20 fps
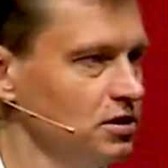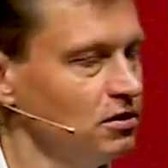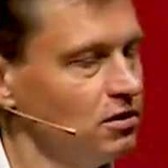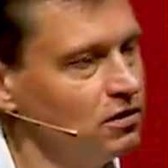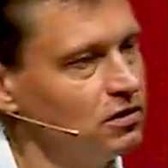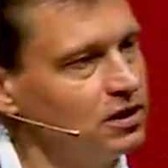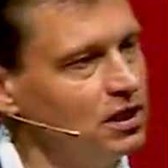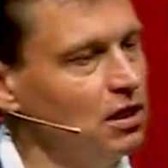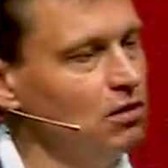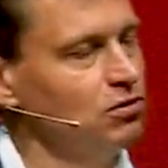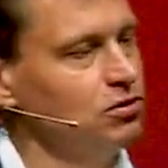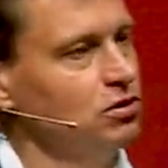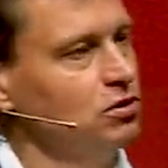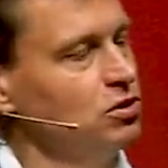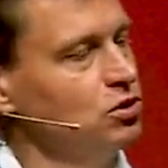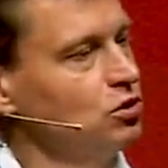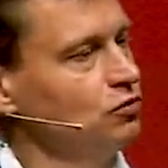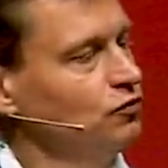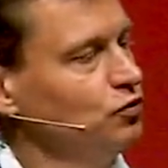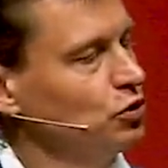and
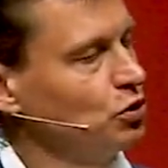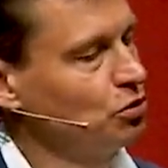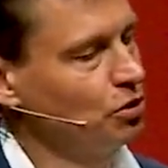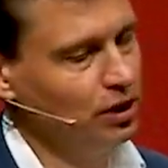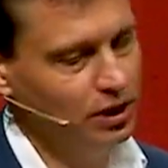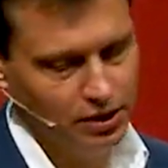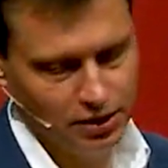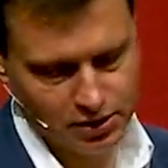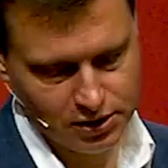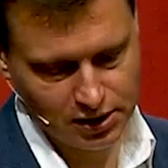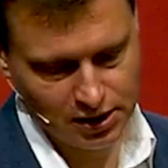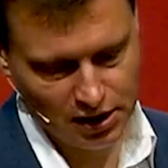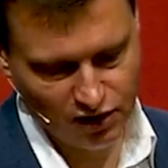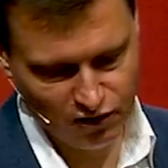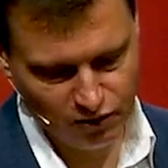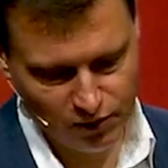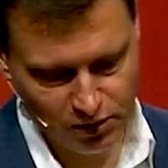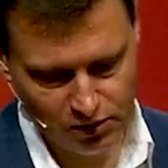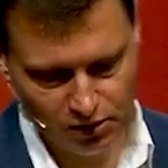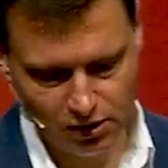thousands of Ukrainians
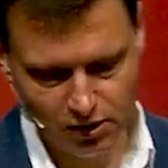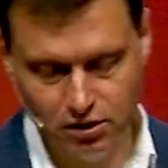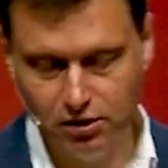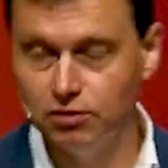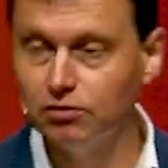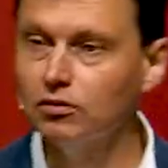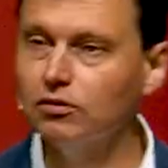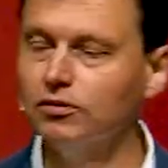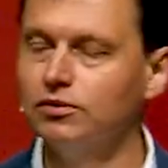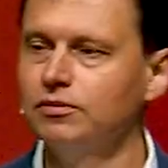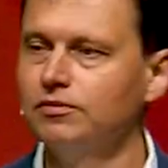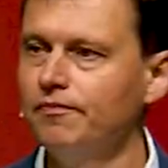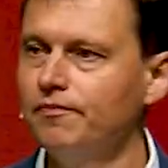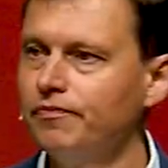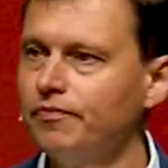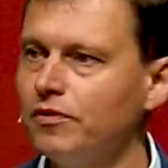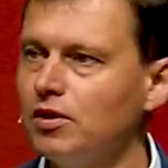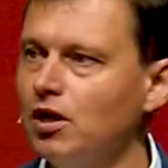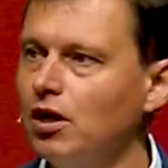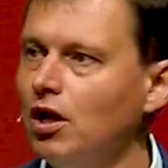have been killed.
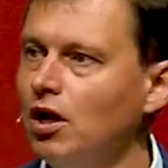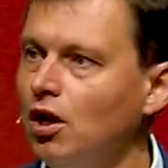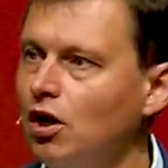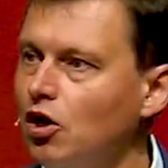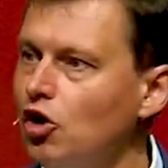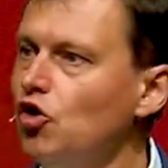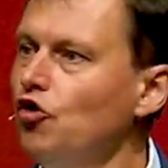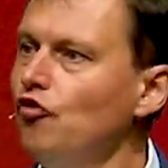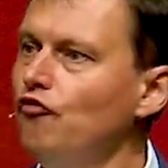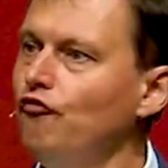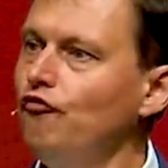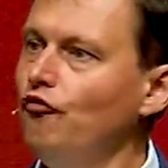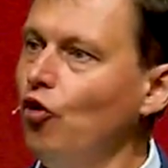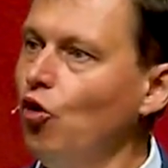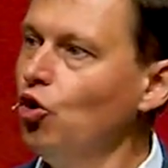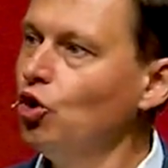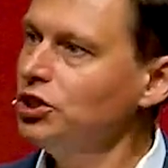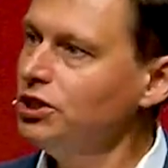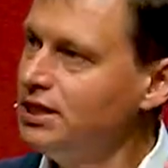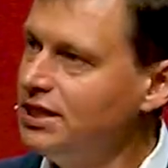
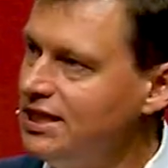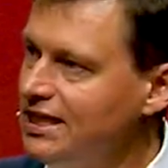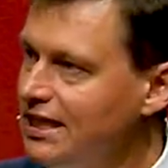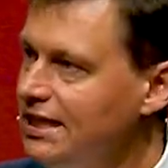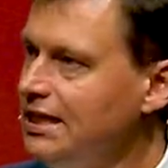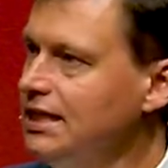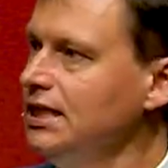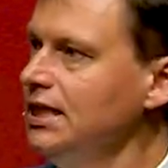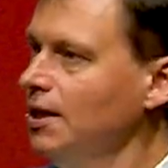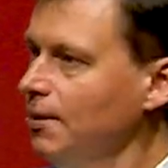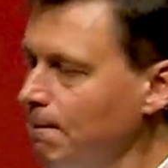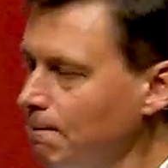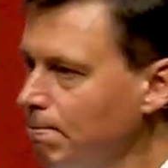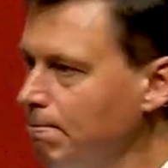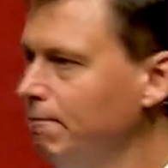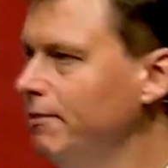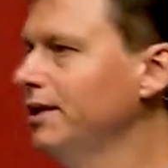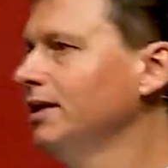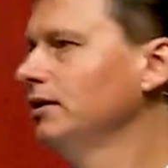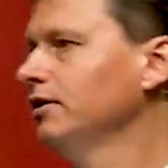14
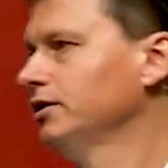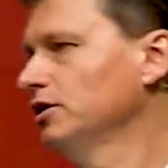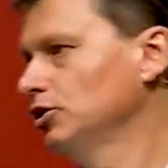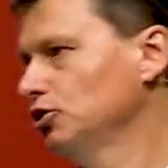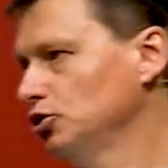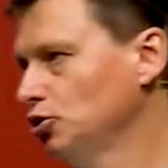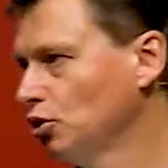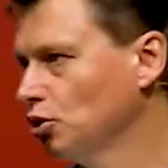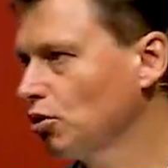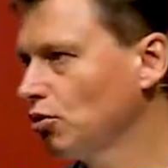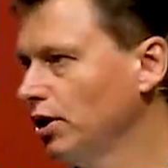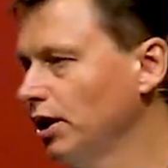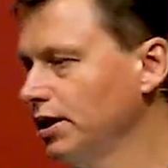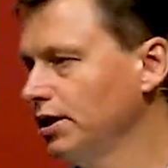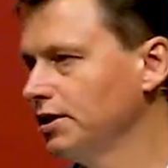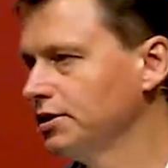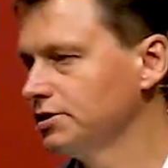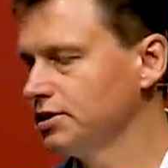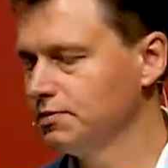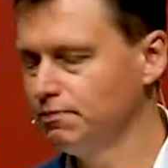million
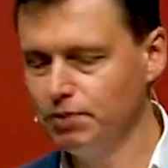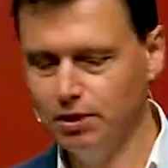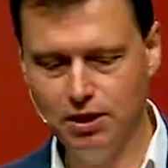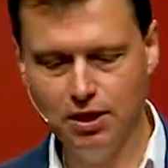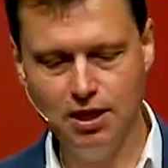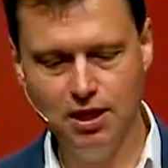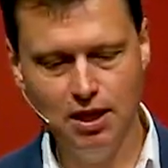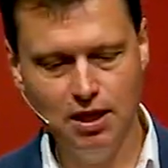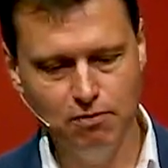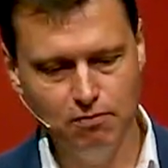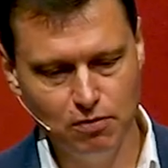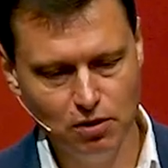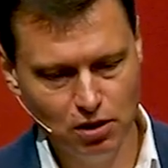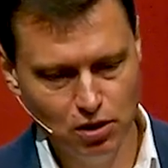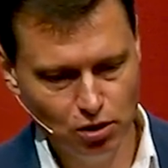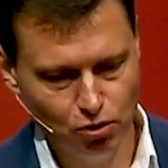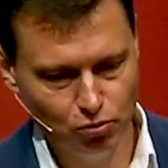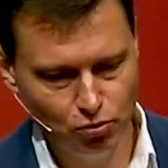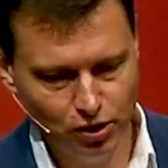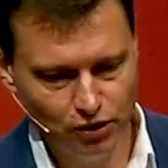Ukrainians became
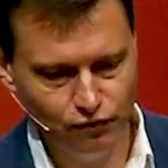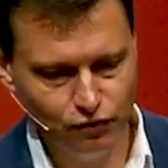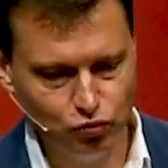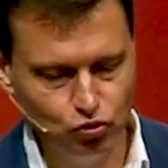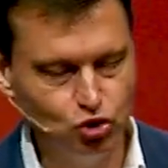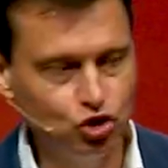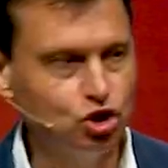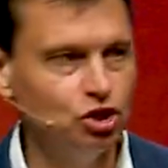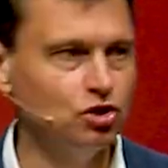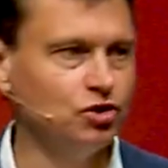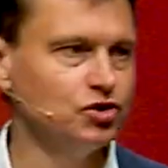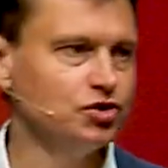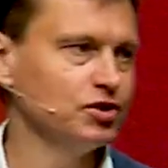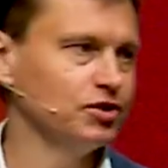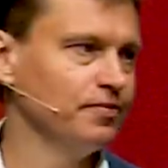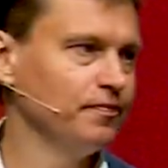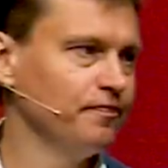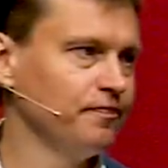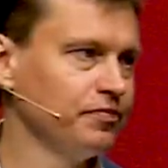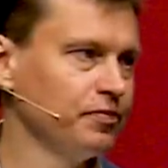refugees.
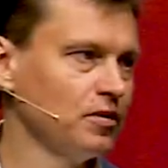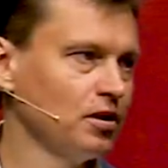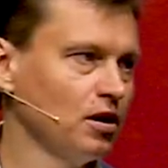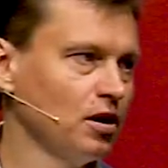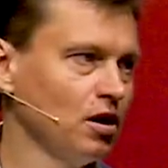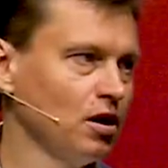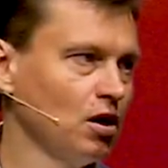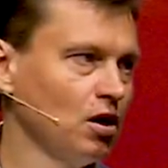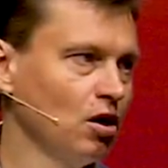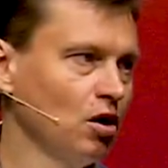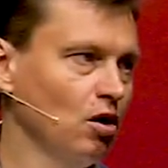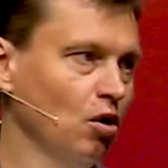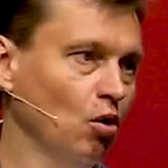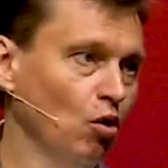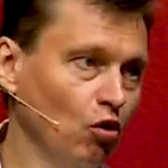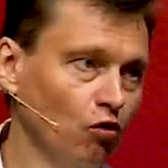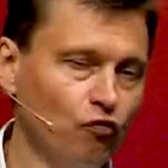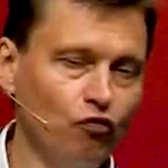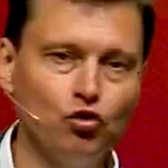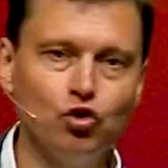
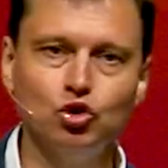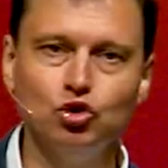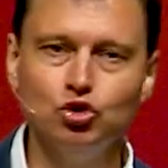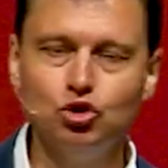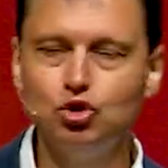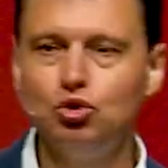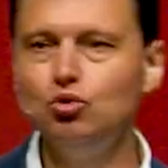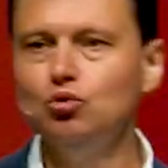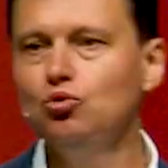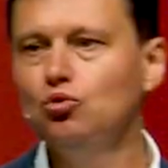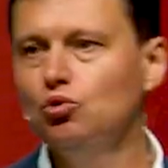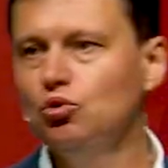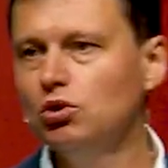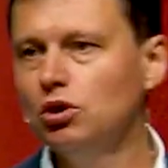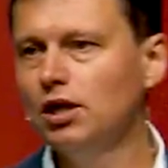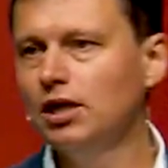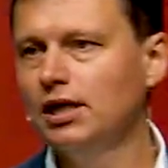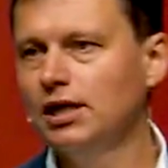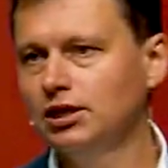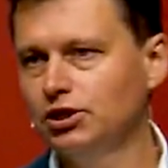Over
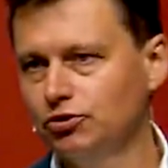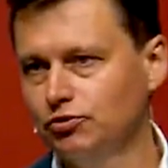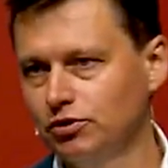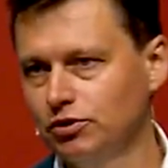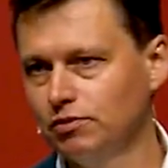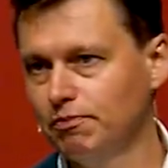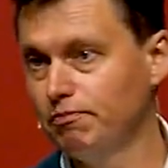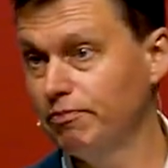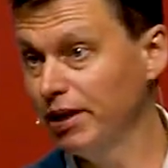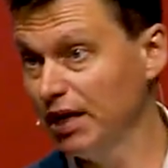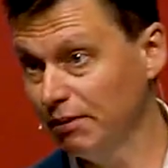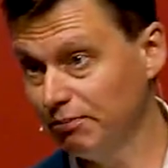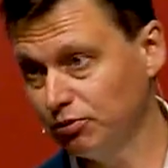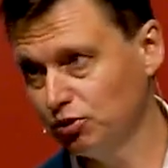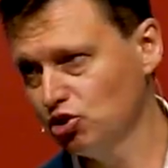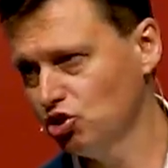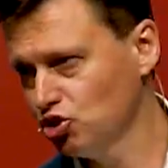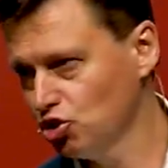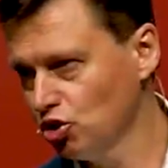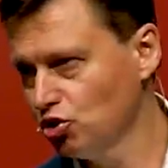200
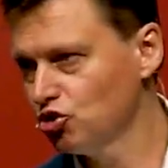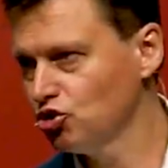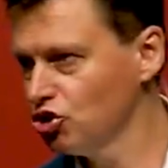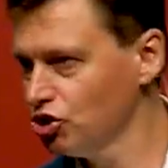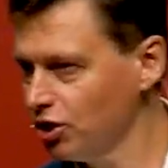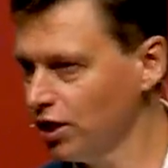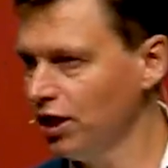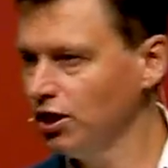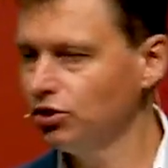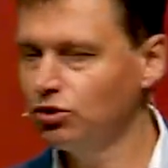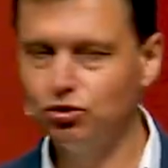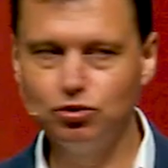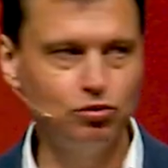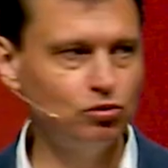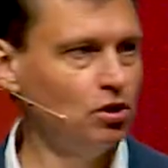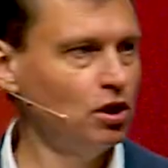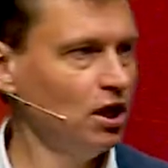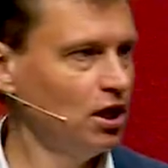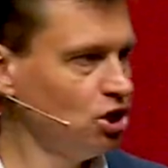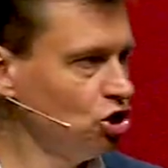Baptist churches had to
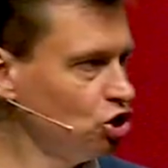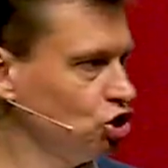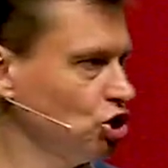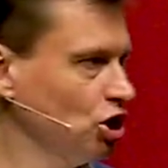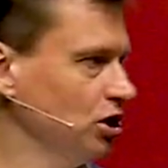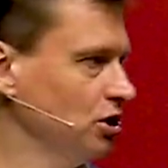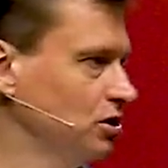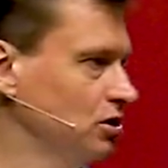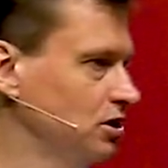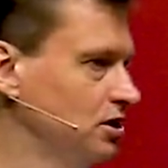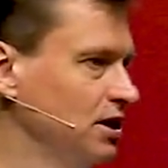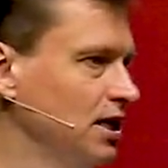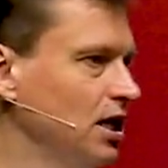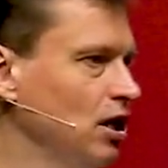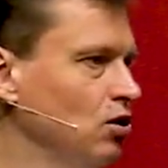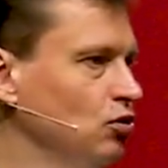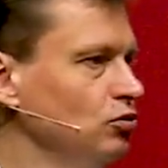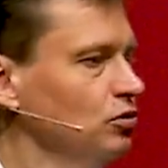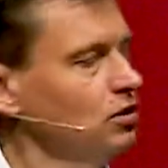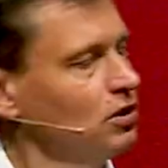shut
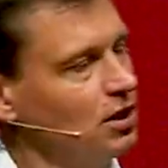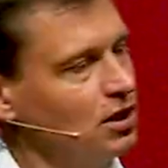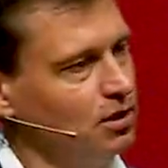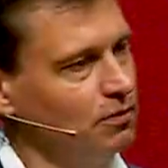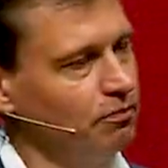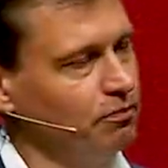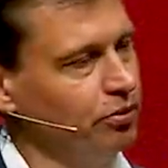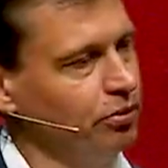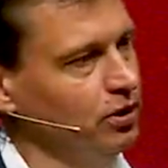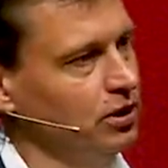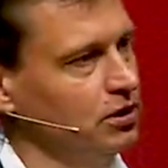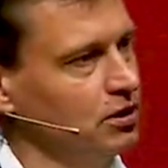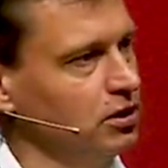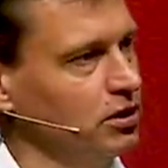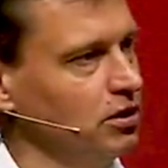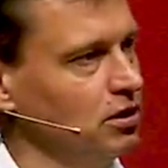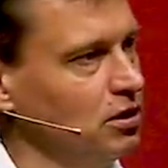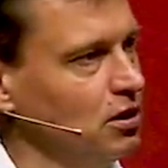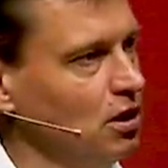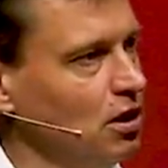down completely.